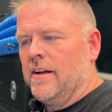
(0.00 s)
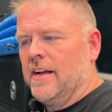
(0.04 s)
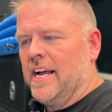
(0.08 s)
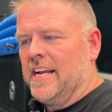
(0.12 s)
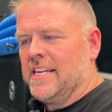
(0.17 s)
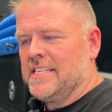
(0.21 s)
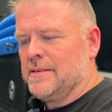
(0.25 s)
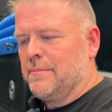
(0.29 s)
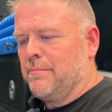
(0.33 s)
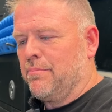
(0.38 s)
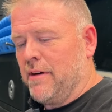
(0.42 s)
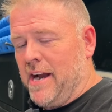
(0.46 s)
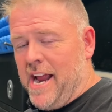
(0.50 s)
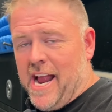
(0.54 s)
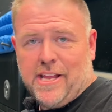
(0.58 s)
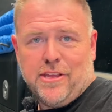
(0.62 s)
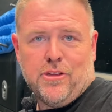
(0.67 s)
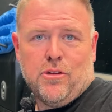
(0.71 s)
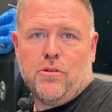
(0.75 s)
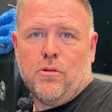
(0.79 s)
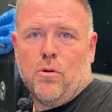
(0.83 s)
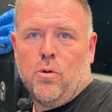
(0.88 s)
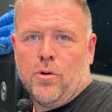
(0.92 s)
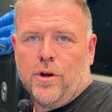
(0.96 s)
It's a brand
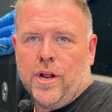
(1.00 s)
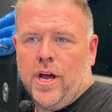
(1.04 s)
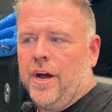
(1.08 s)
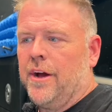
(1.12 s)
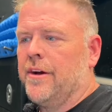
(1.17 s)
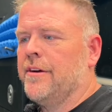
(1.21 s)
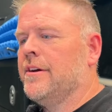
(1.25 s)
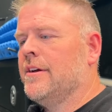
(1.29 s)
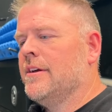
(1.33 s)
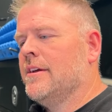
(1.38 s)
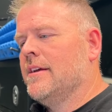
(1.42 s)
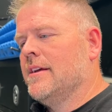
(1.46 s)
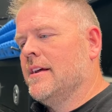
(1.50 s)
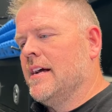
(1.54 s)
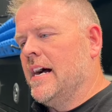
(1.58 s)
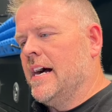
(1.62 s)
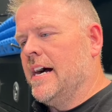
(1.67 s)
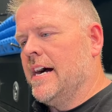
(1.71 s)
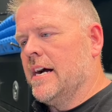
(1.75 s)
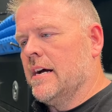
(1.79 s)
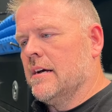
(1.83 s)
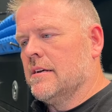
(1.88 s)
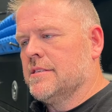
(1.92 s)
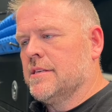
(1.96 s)
new auto,
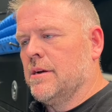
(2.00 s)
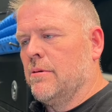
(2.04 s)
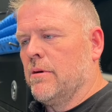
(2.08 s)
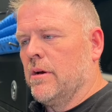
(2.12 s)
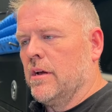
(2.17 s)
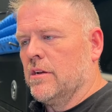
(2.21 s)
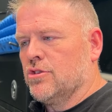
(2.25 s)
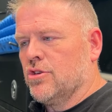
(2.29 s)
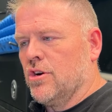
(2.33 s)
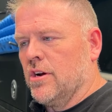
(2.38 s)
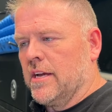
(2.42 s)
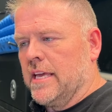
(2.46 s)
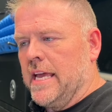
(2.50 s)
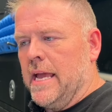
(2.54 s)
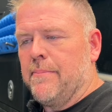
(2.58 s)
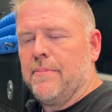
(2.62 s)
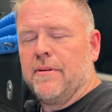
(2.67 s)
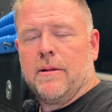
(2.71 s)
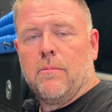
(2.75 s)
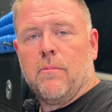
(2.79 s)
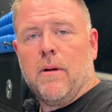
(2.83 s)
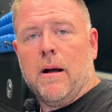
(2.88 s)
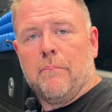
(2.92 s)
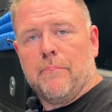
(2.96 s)
so we're going to try and keep it
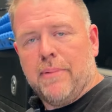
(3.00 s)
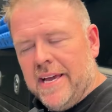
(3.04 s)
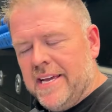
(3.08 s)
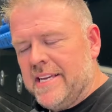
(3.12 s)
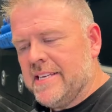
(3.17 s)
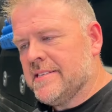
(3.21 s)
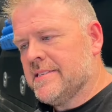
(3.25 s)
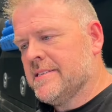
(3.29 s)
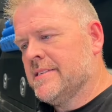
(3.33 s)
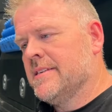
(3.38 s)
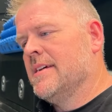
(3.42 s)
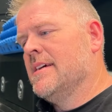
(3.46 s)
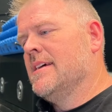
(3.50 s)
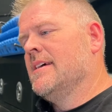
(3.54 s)
in one piece.